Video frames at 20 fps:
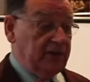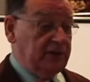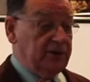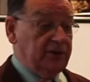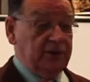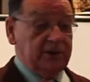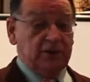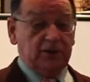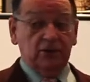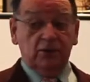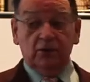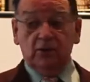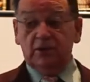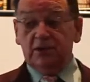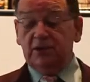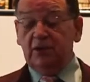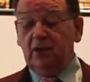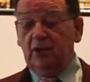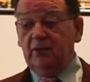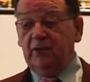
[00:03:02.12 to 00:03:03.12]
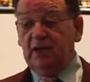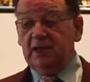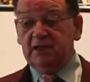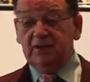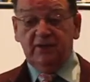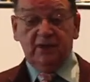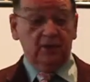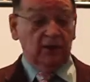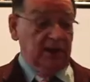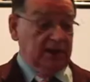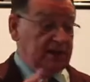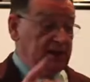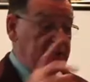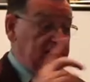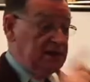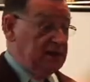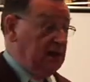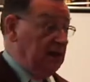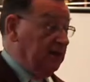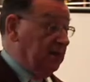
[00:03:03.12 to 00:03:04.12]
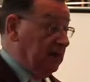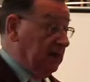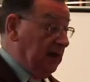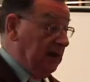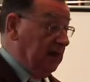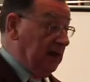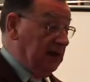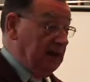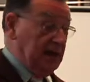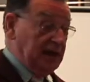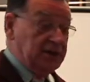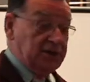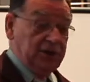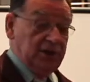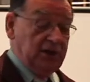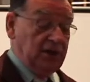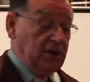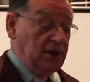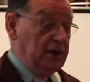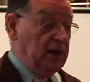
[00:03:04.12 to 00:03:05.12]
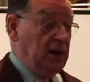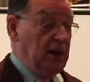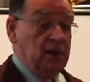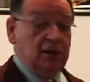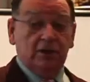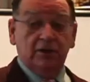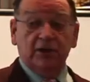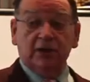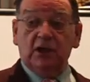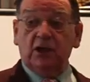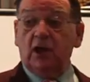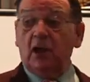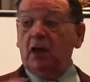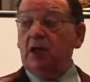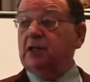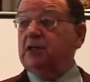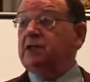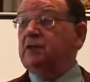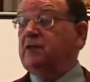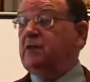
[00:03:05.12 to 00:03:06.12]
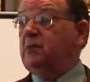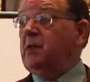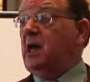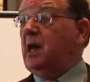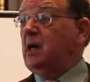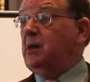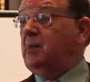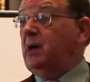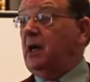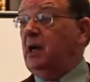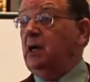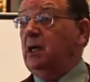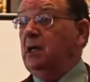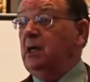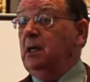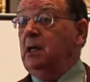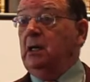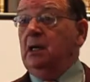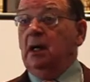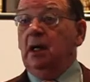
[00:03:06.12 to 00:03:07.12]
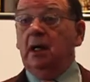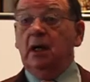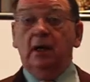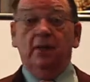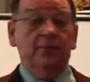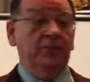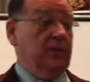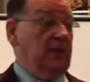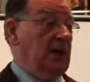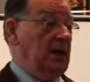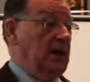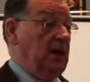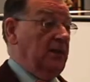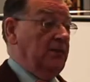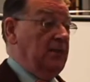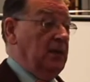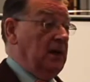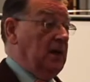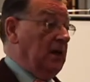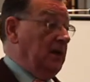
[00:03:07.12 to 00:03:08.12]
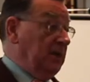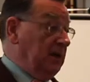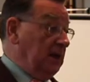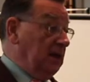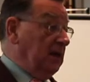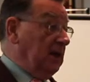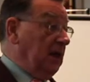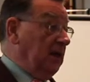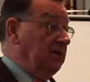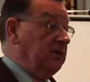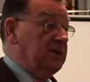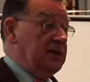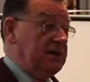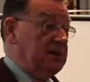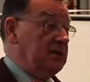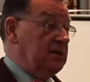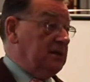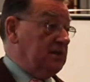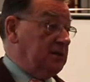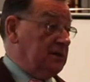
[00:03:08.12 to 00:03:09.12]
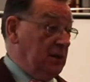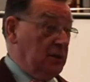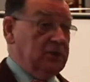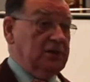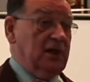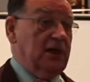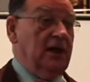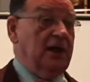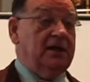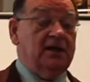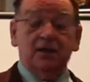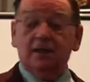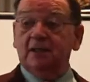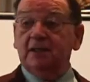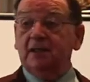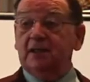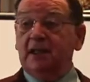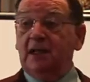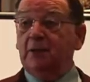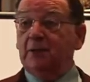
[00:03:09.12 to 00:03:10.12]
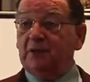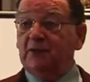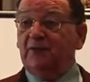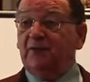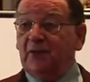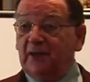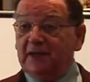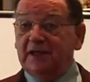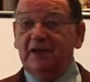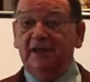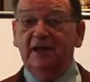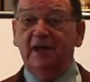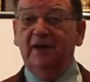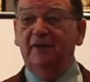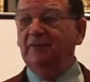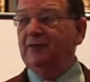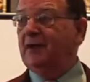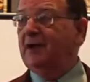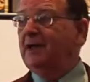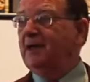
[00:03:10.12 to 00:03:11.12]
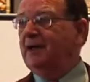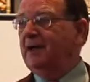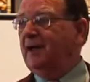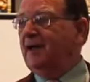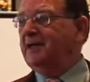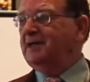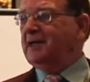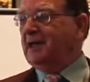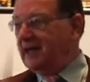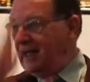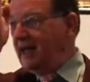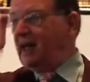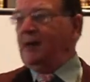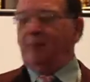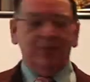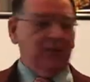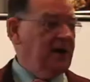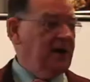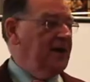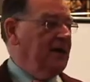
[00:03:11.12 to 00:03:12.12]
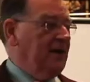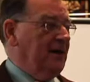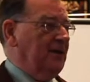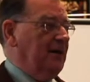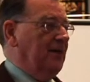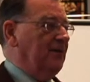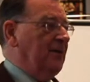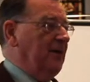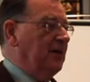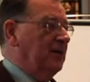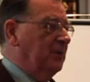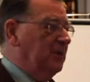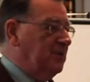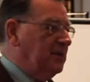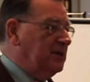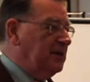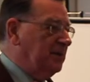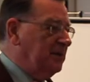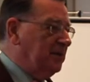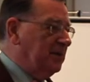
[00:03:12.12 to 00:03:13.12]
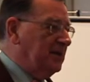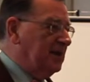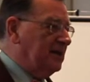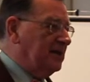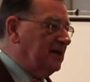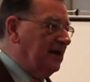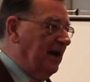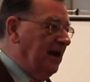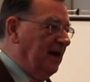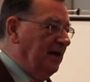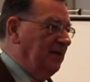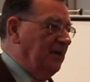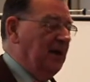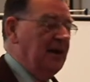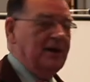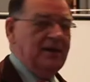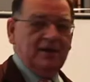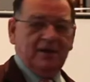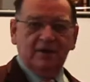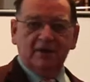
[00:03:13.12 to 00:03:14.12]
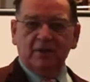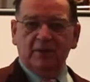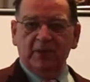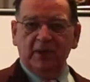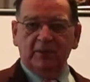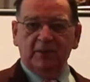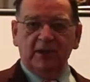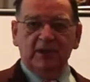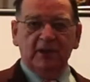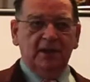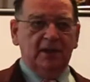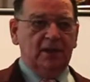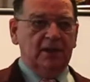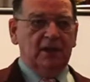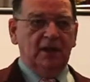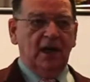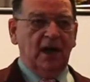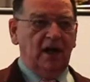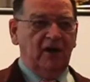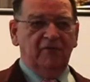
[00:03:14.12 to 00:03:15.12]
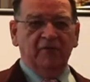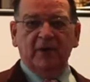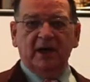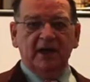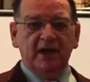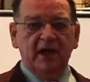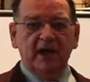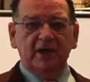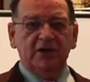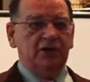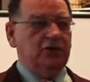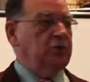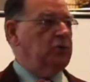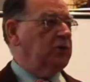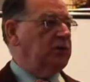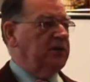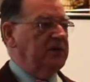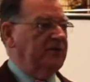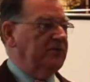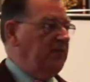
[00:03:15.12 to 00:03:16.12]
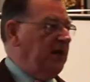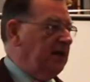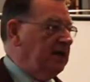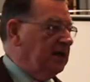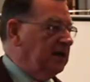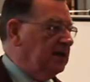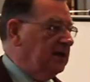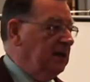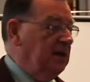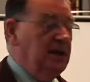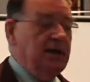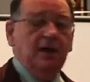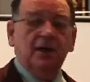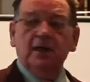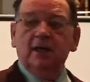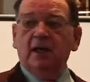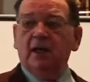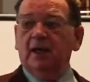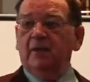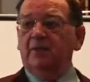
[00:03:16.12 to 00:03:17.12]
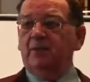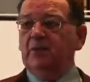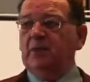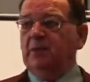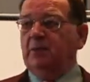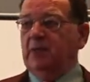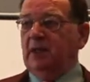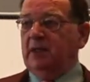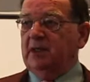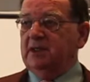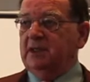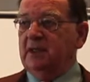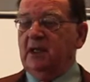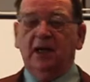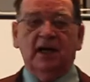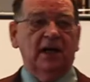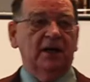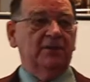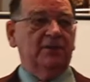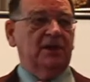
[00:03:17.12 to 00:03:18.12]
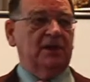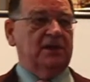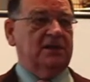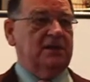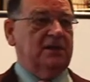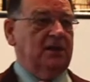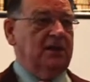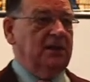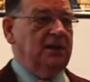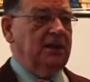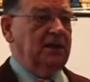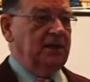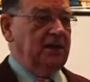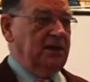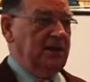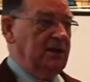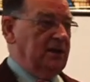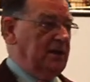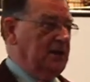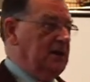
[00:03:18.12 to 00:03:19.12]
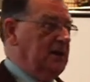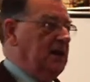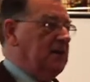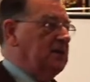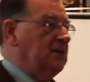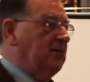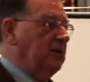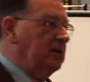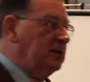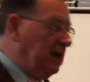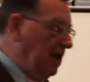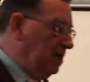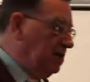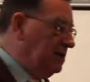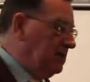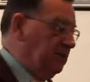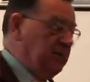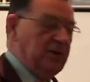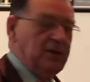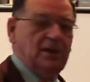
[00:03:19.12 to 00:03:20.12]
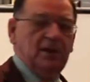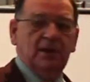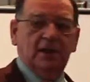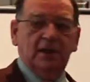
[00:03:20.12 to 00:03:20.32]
to the schools and all the rest of it. Oh, I didn't say that I had actually got to the College of the Barbar. I mean, I'm just so delighted that I was fit enough to get up that rather precipitous climb. There are people here half my age who wouldn't have made it. I'm just here as a redoubtable